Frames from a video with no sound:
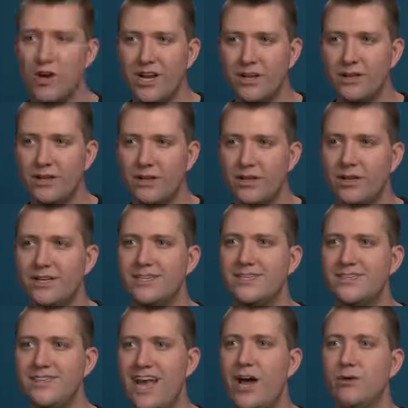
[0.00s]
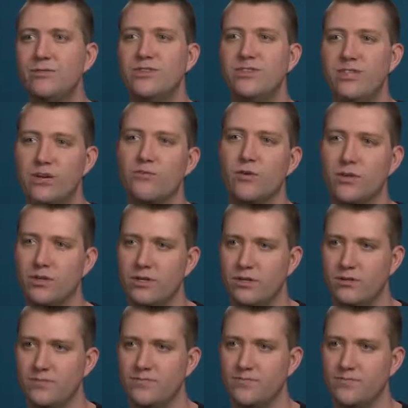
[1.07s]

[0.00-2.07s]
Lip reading: we're in sounds different.